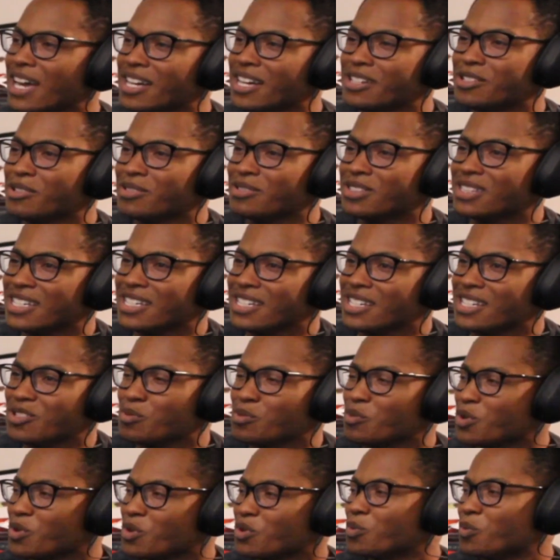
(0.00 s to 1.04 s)
I don't think
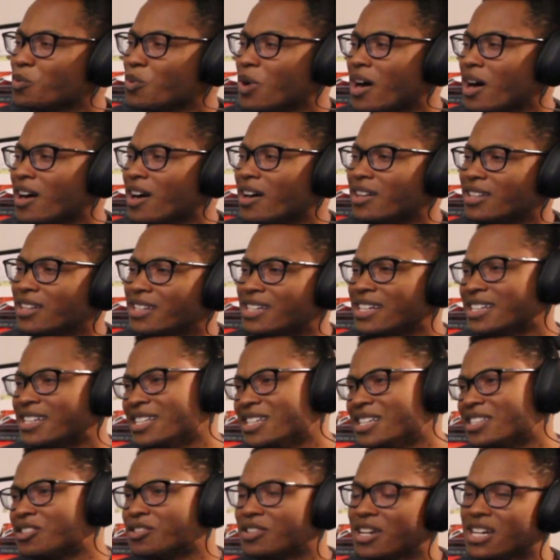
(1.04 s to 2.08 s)
it's worthwhile, and I
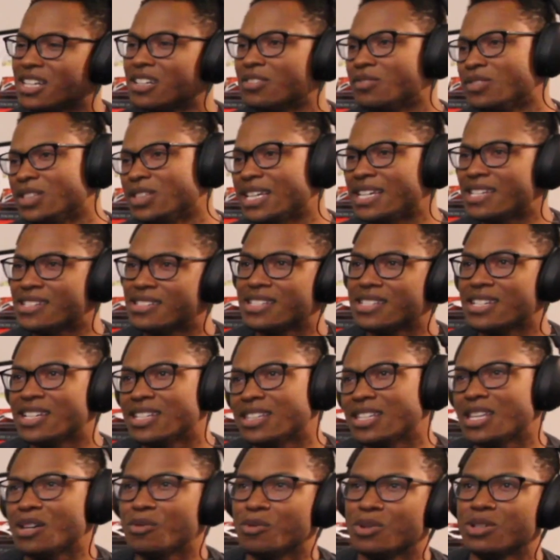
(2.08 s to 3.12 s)
think they're kind of lazy
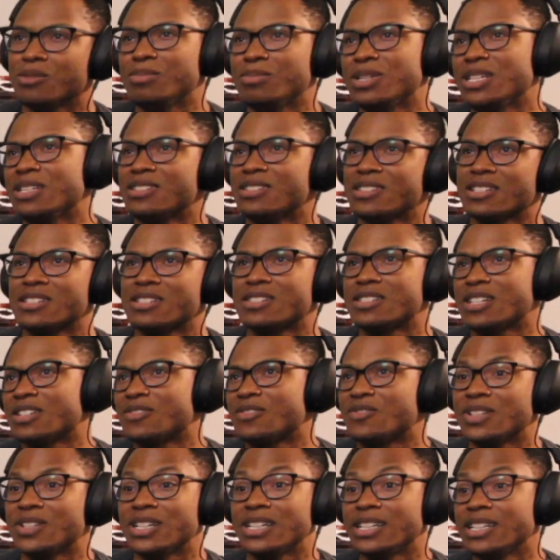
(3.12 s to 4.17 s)
and they wouldn't be
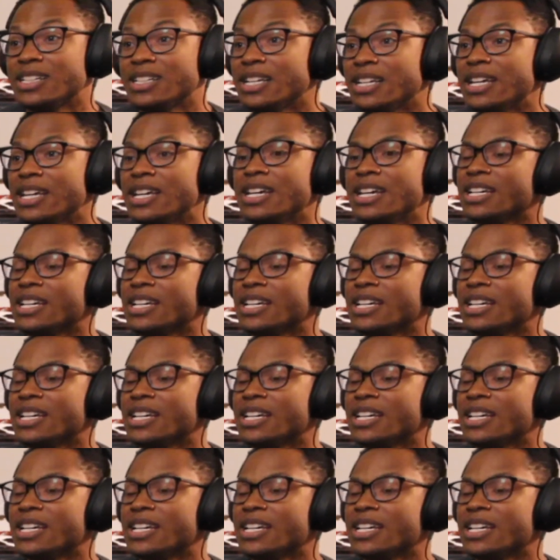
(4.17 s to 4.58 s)
successful at it.